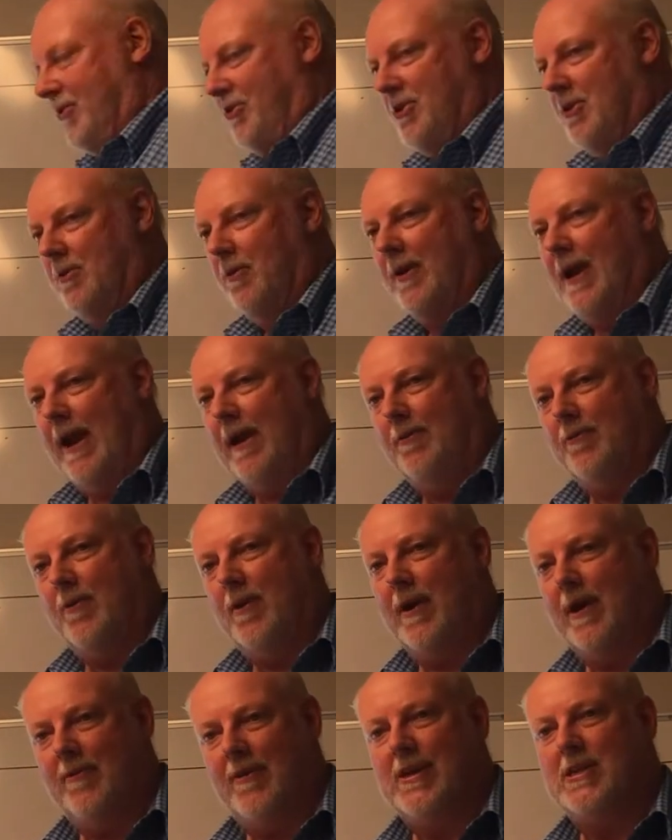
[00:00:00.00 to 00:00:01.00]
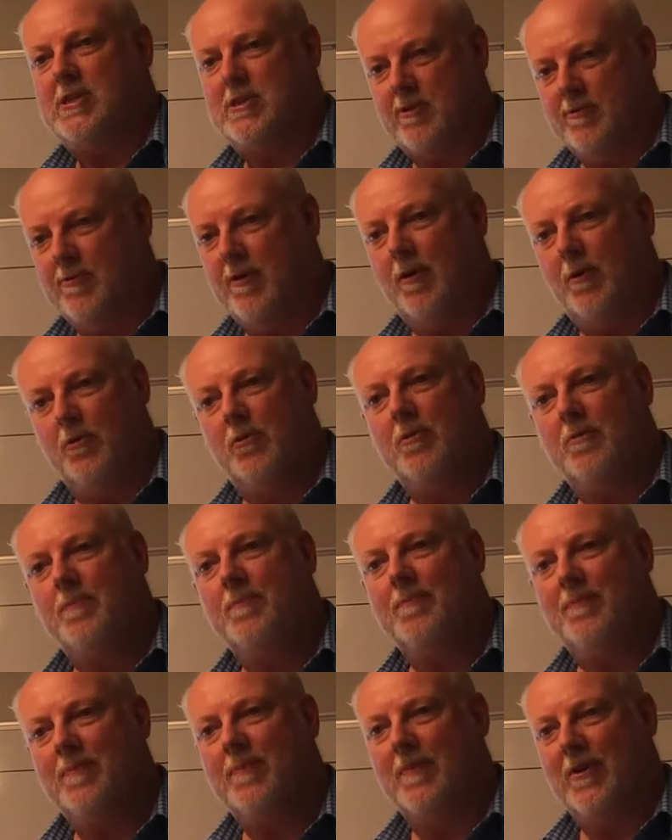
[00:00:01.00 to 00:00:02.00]
that you look at there, that's the fault.
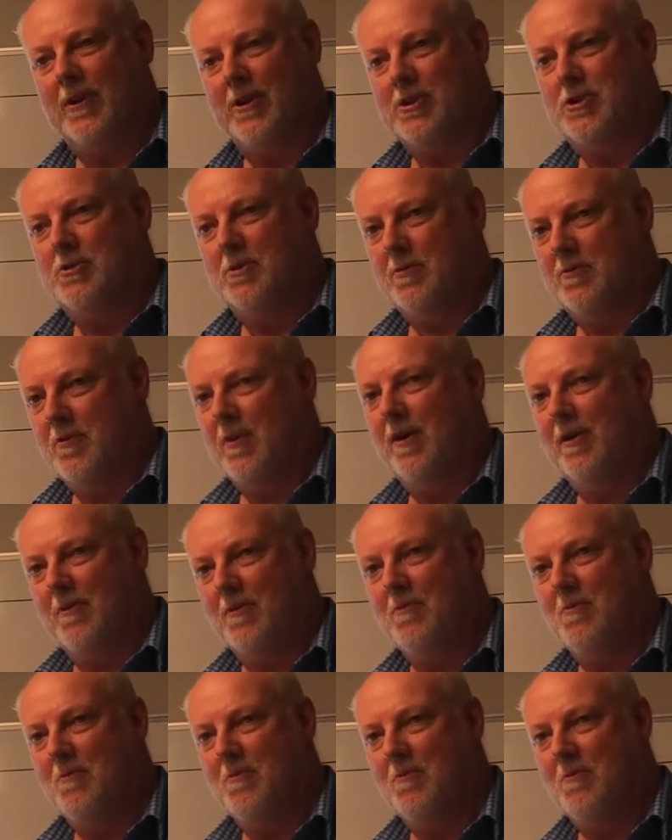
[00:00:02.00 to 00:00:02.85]
And it's sort of right,